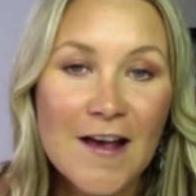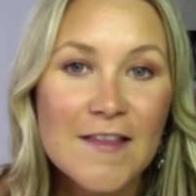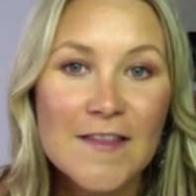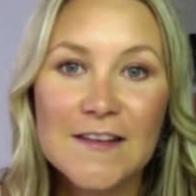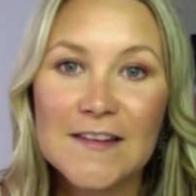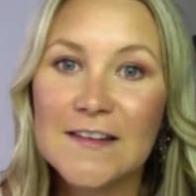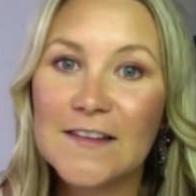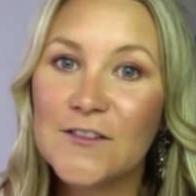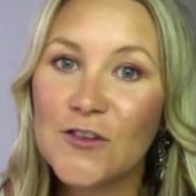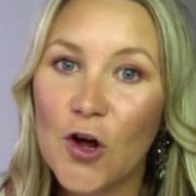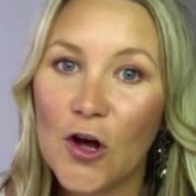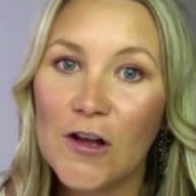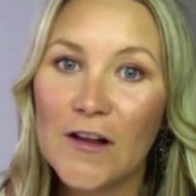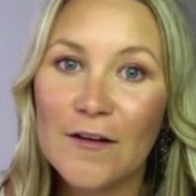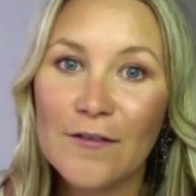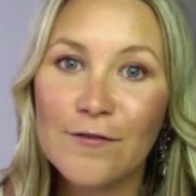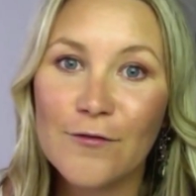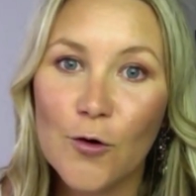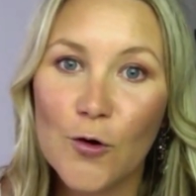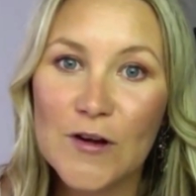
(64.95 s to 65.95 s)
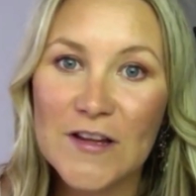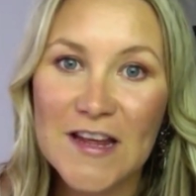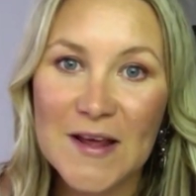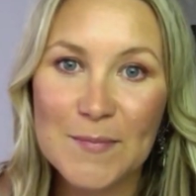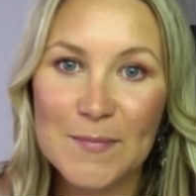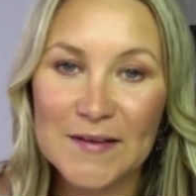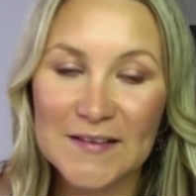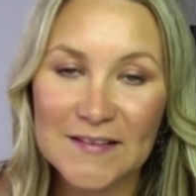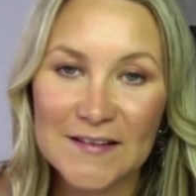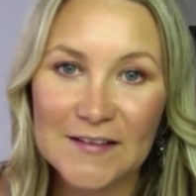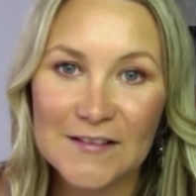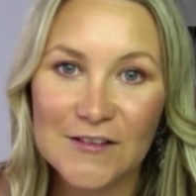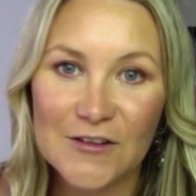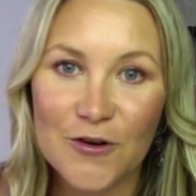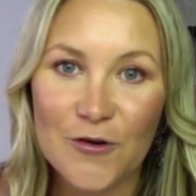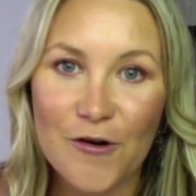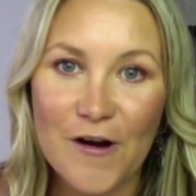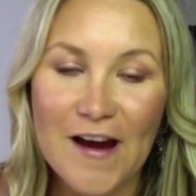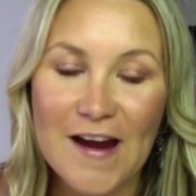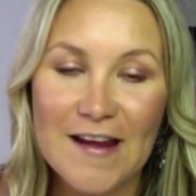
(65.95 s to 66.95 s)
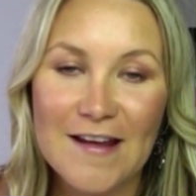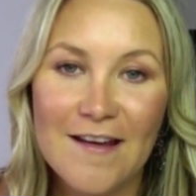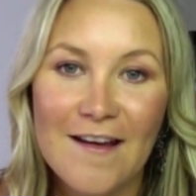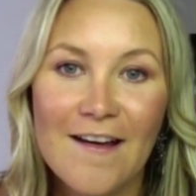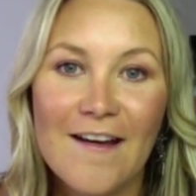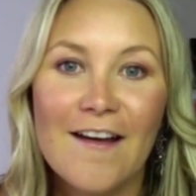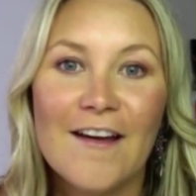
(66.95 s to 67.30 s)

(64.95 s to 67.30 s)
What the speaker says: This is not a 4-year business degree.